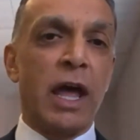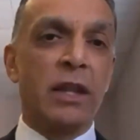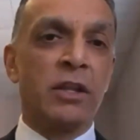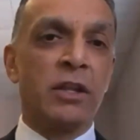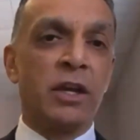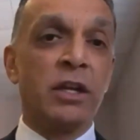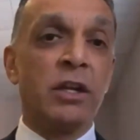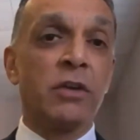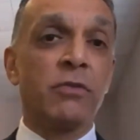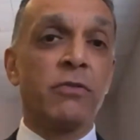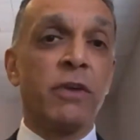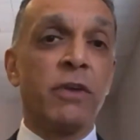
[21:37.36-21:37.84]
the
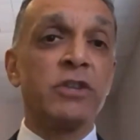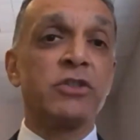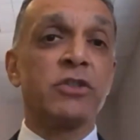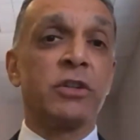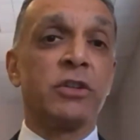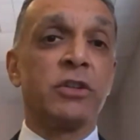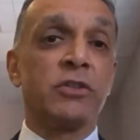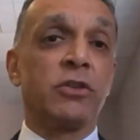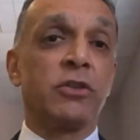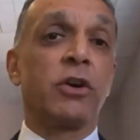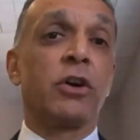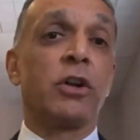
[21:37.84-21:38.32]

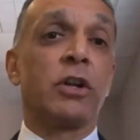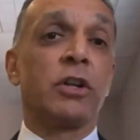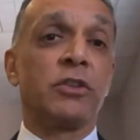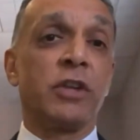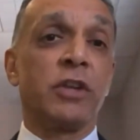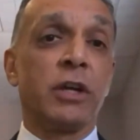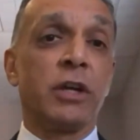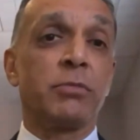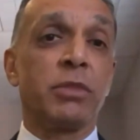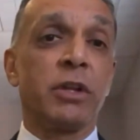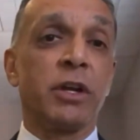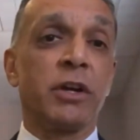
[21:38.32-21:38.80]
innovation isn't going to
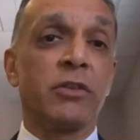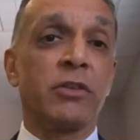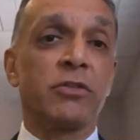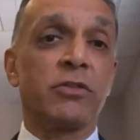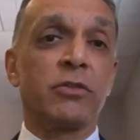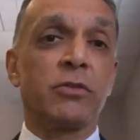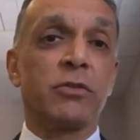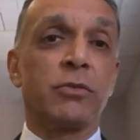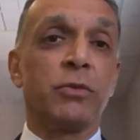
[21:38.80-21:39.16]
take place.